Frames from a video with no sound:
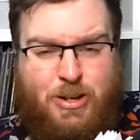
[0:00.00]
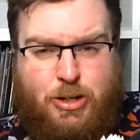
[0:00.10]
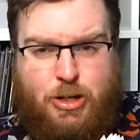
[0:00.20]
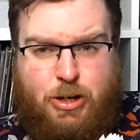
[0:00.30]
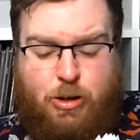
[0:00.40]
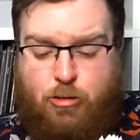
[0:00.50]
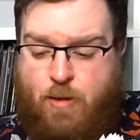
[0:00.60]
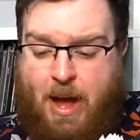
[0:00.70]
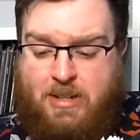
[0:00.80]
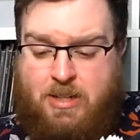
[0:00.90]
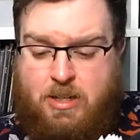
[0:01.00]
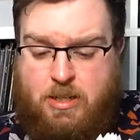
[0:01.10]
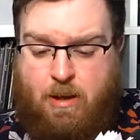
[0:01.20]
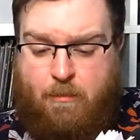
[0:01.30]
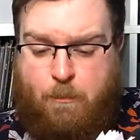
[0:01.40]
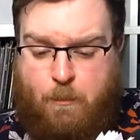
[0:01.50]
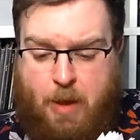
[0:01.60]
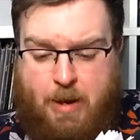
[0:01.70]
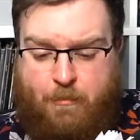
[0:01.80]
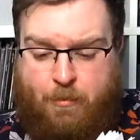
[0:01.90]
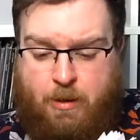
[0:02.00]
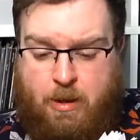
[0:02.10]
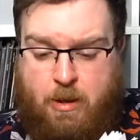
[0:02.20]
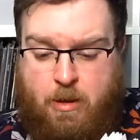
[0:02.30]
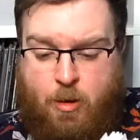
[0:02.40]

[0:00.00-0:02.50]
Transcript: still drags itself painfully